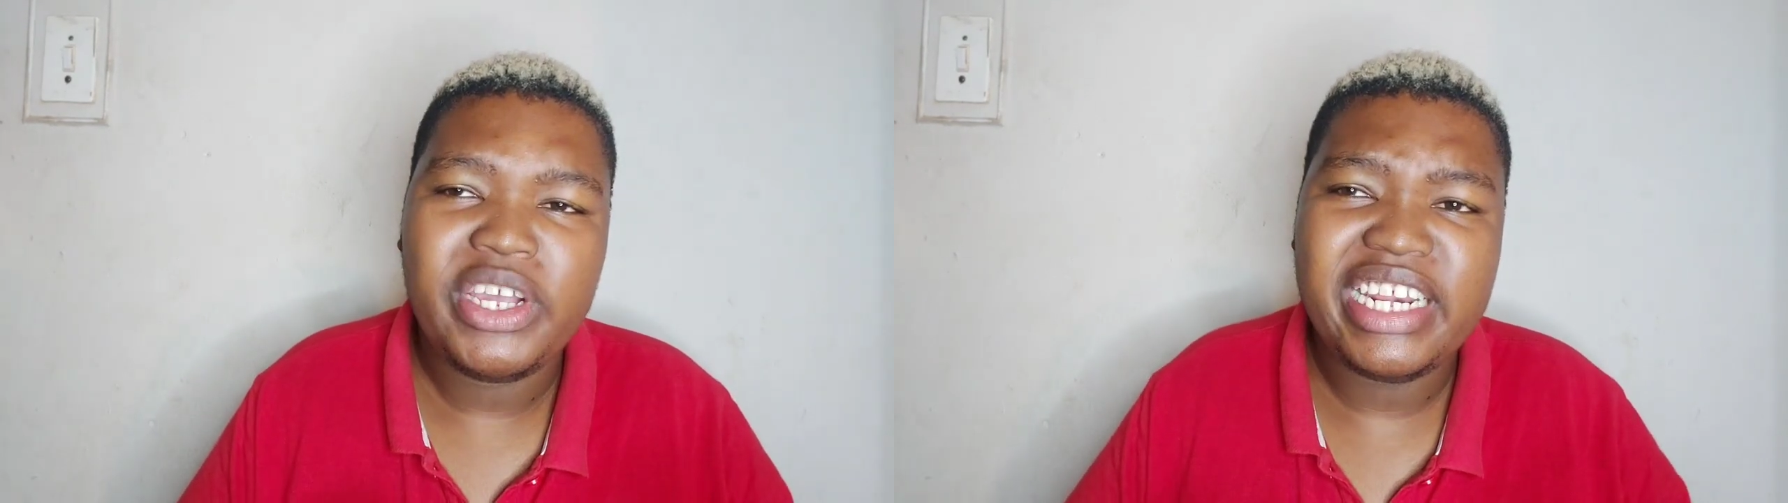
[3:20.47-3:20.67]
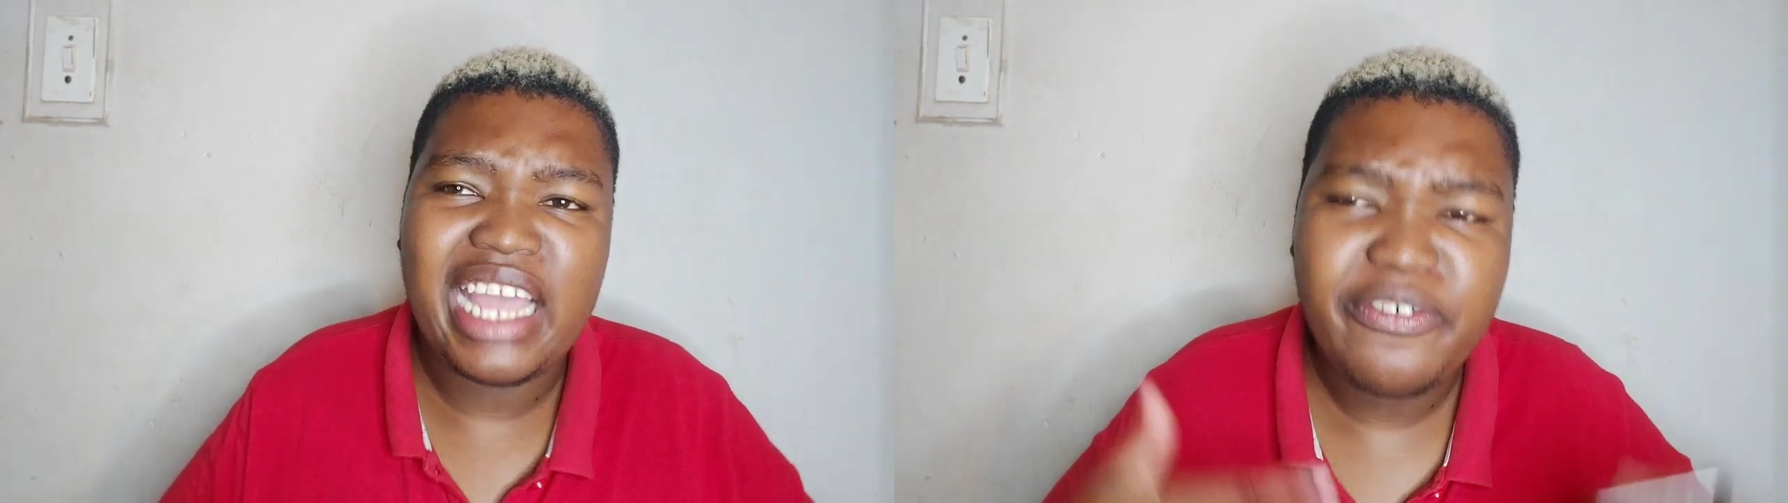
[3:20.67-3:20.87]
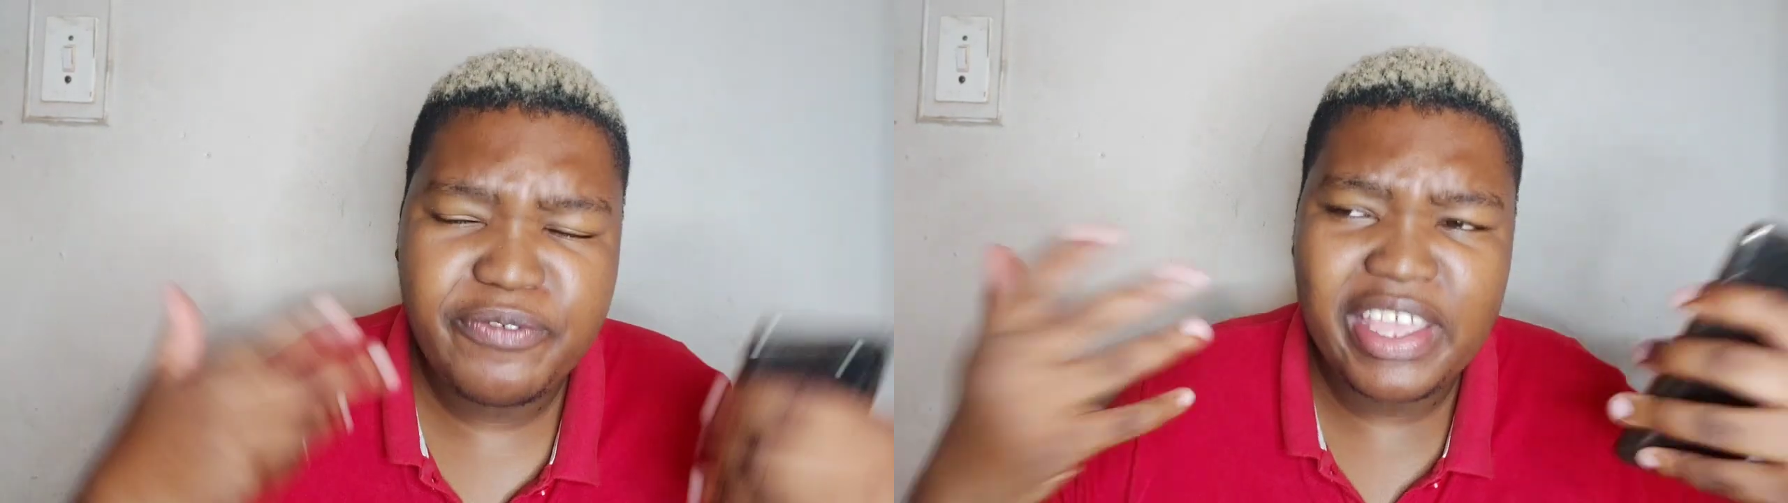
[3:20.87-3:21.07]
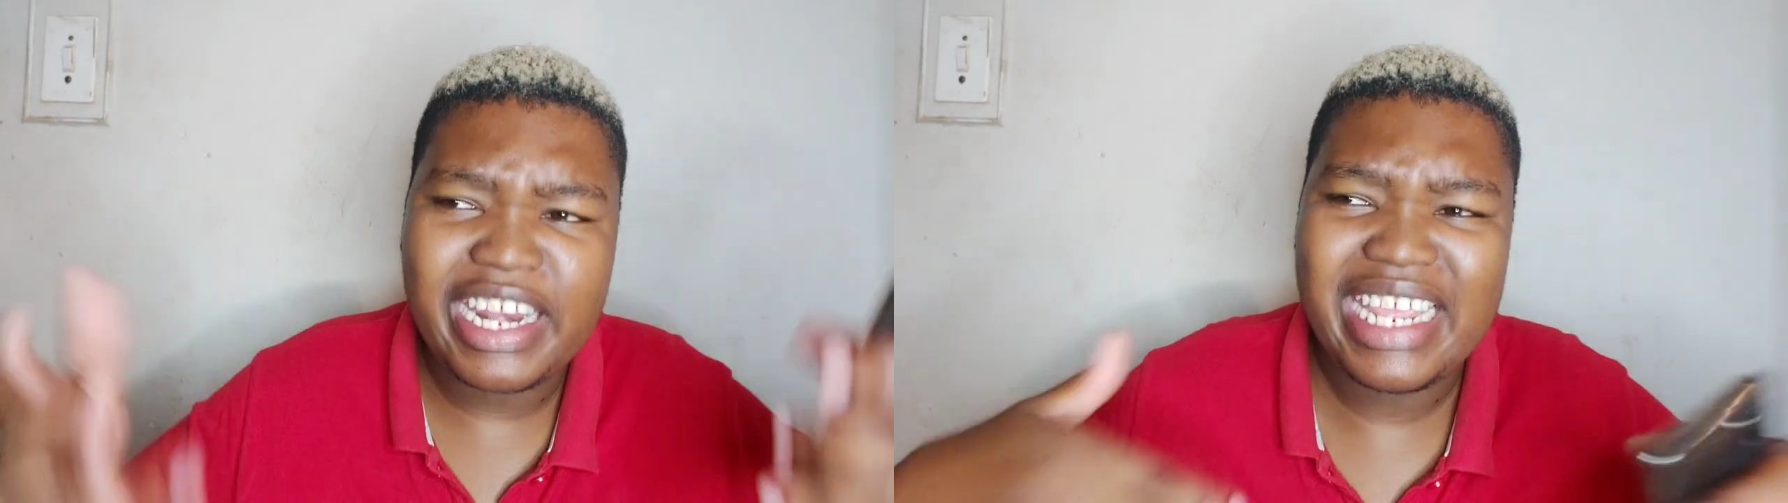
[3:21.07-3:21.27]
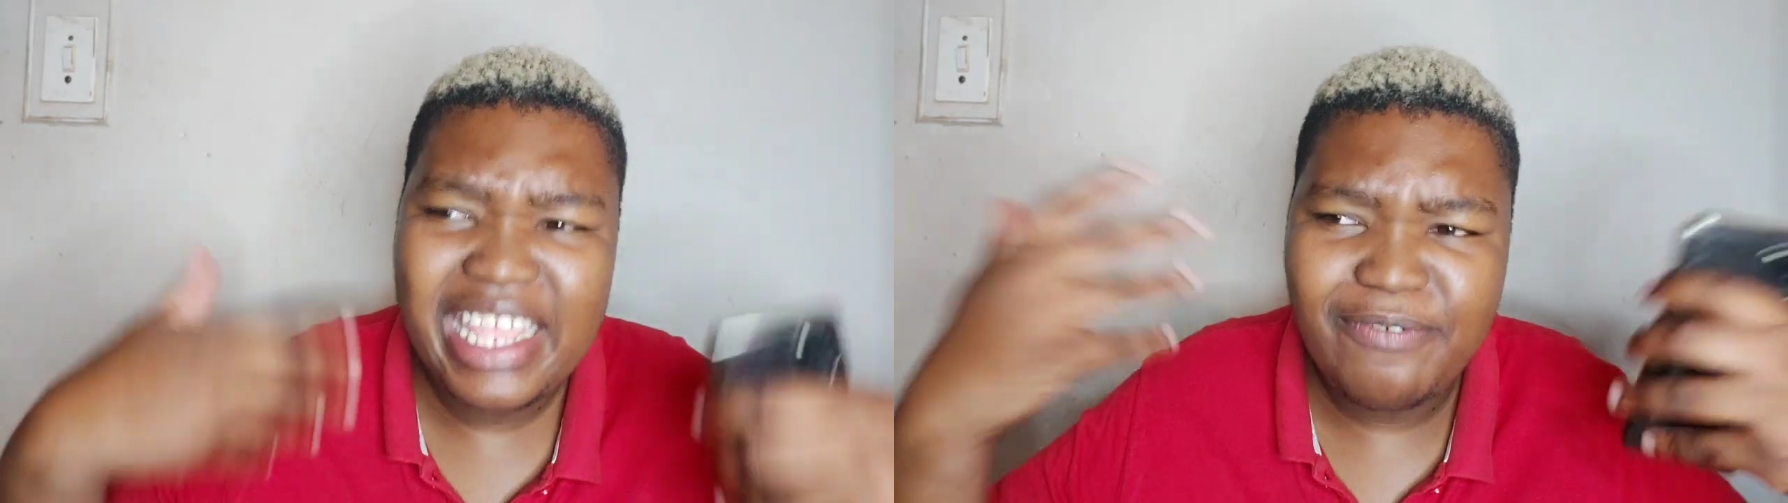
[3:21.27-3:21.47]
re
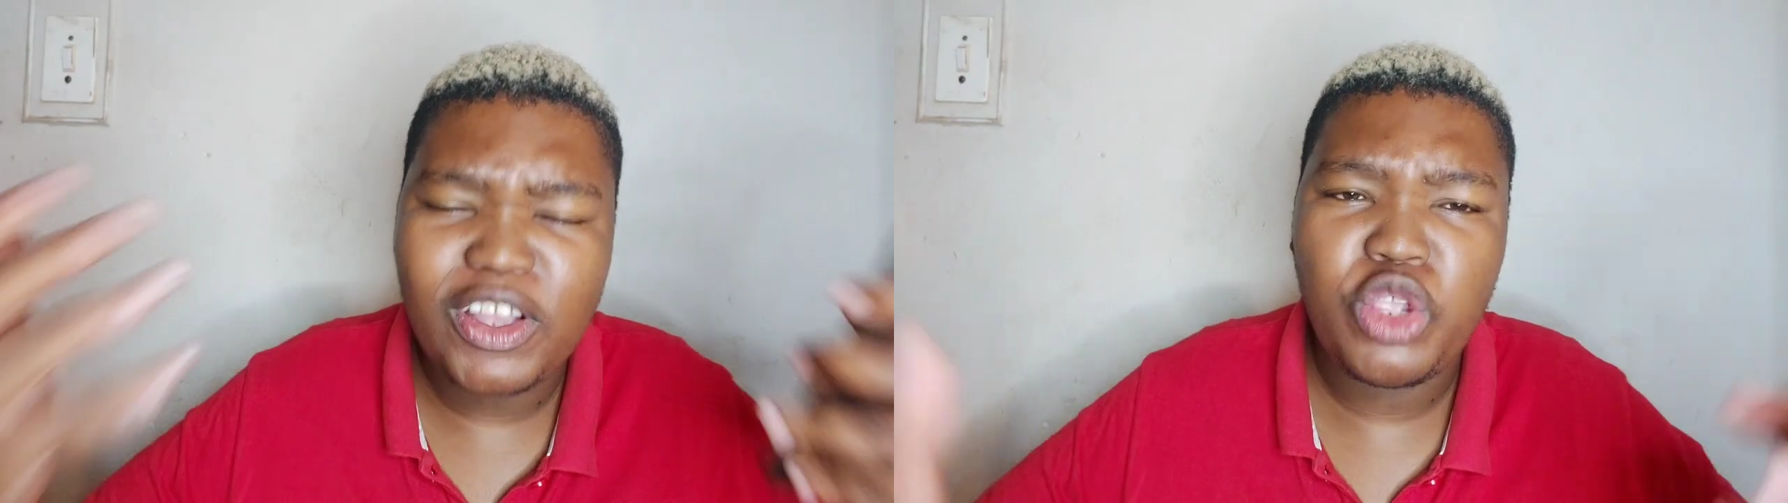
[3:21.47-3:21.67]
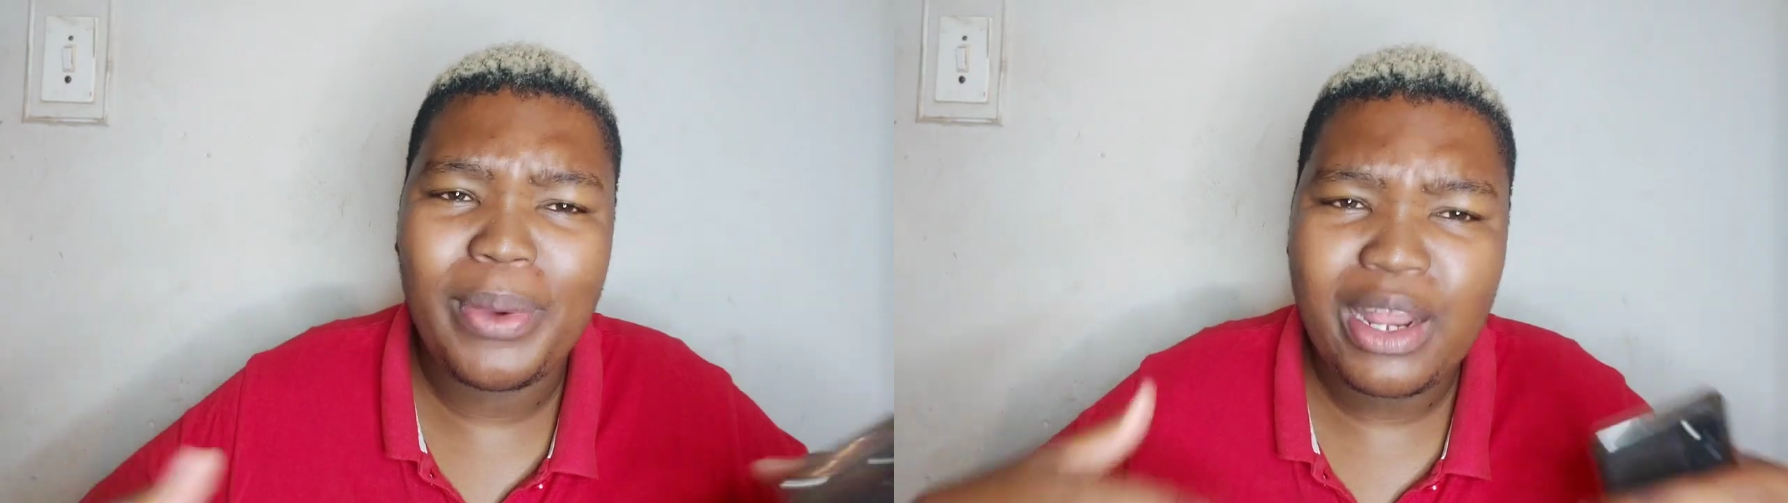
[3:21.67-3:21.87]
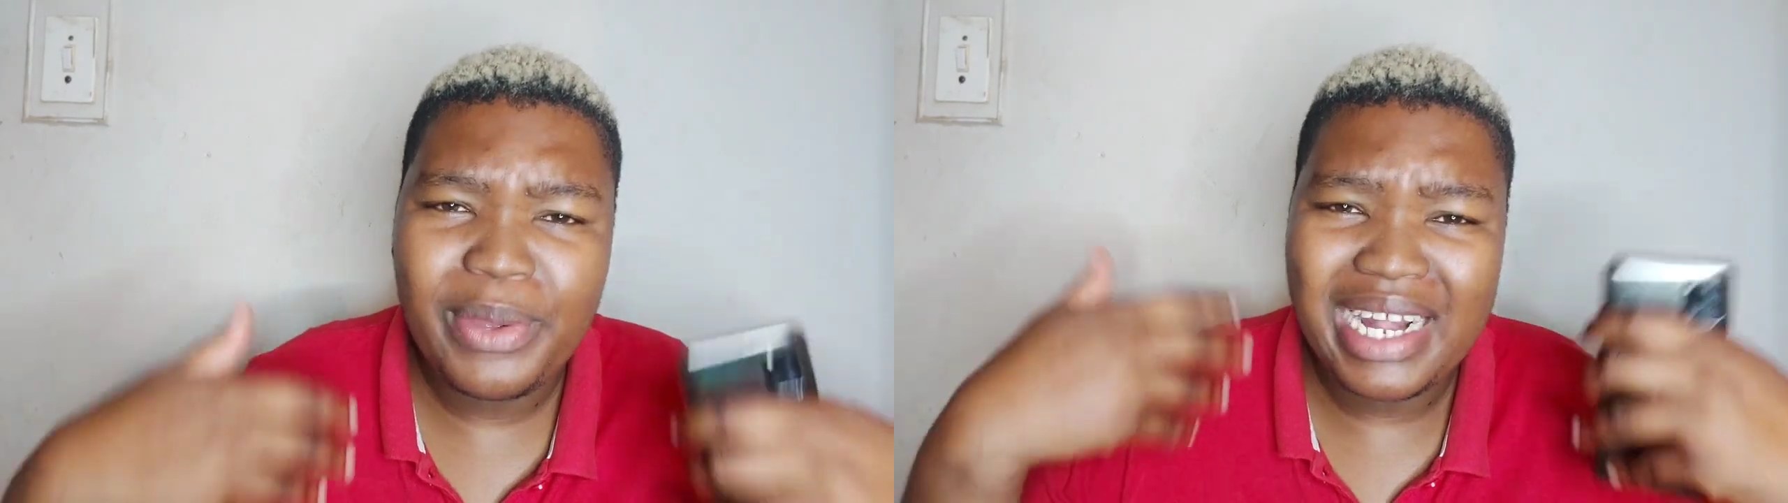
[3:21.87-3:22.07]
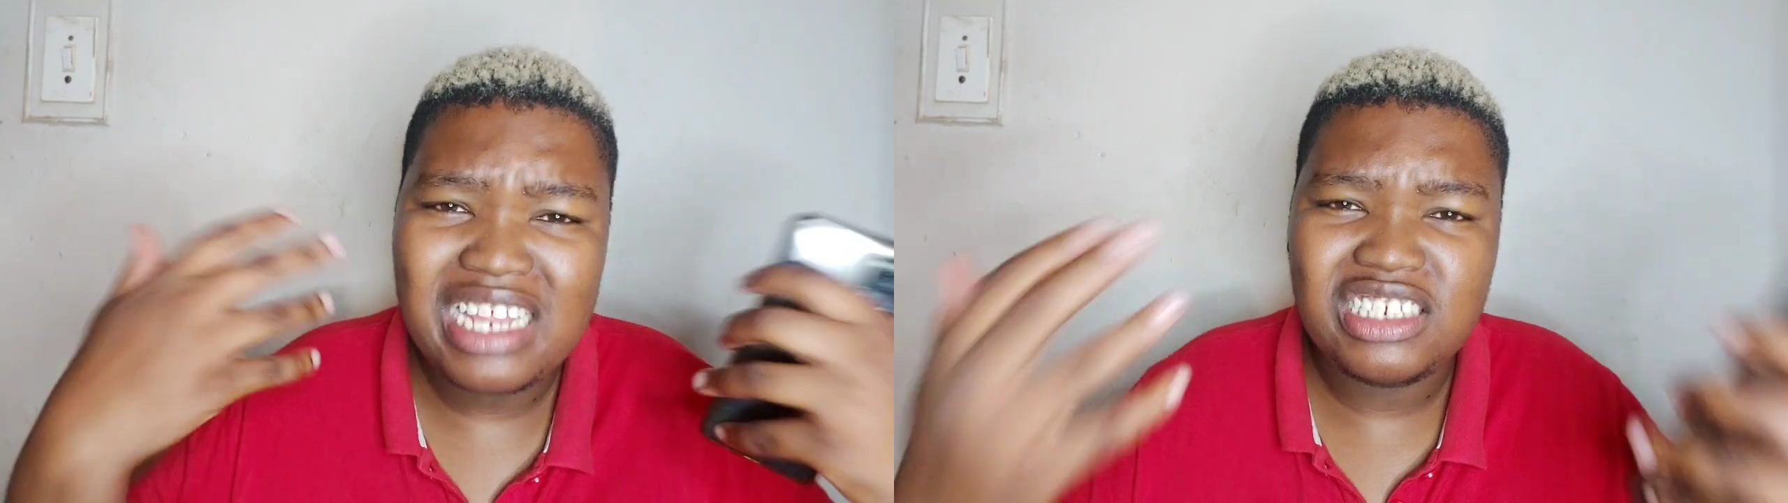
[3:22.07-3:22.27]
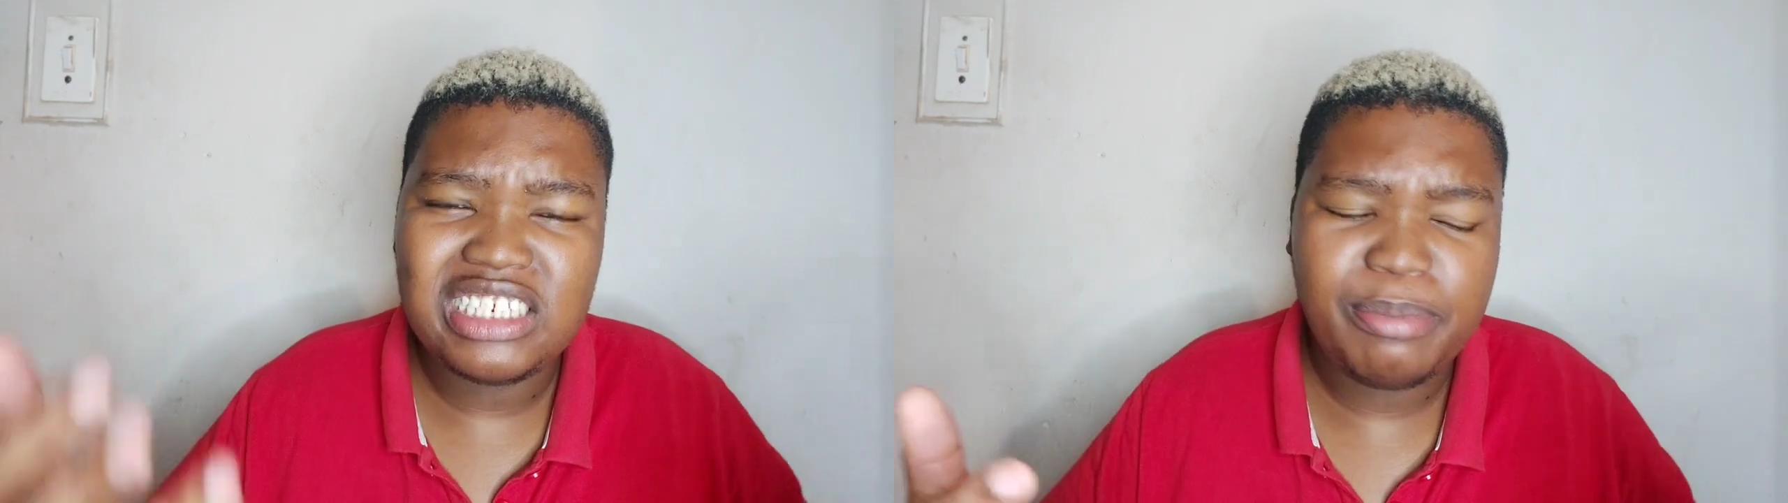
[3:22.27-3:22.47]
re-evaluate our
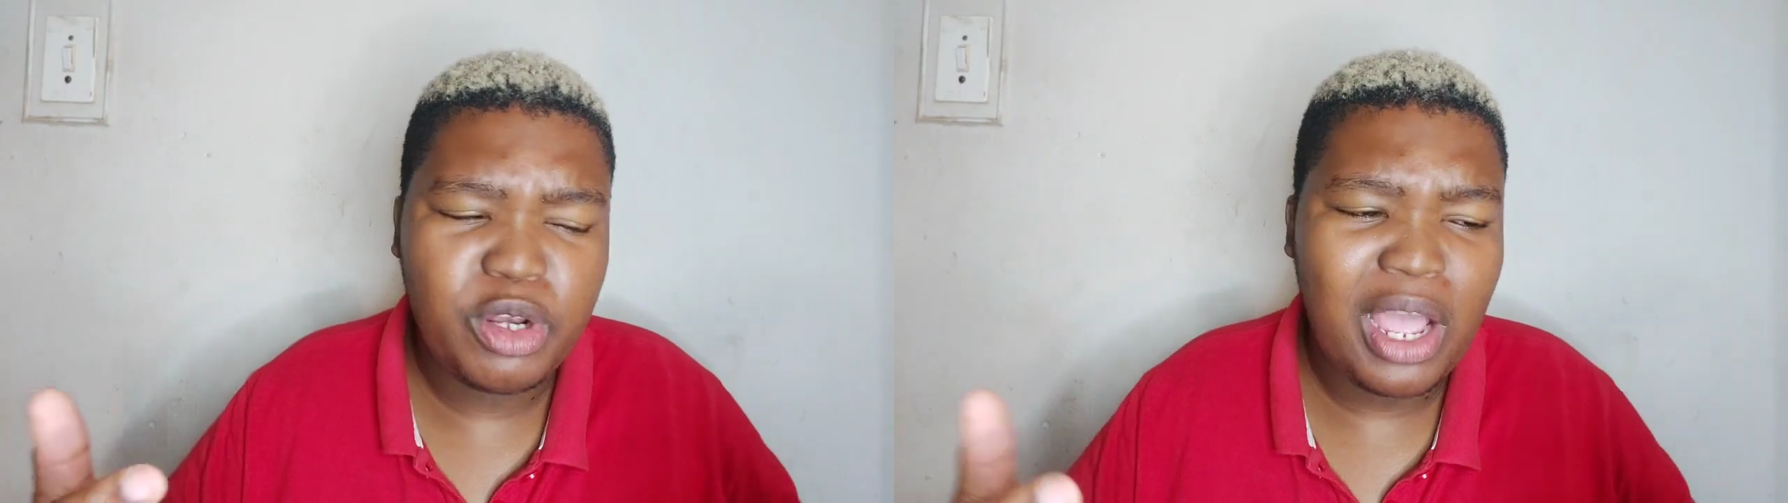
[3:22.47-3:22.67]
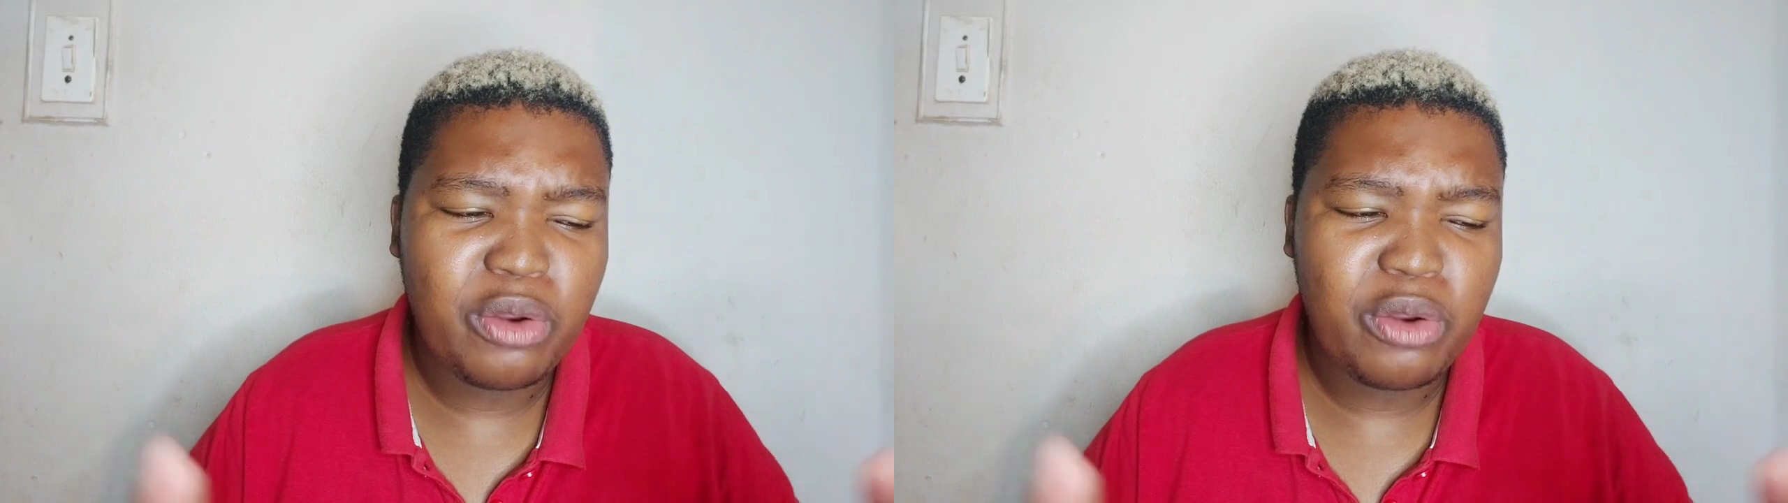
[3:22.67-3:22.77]
relationship, you know.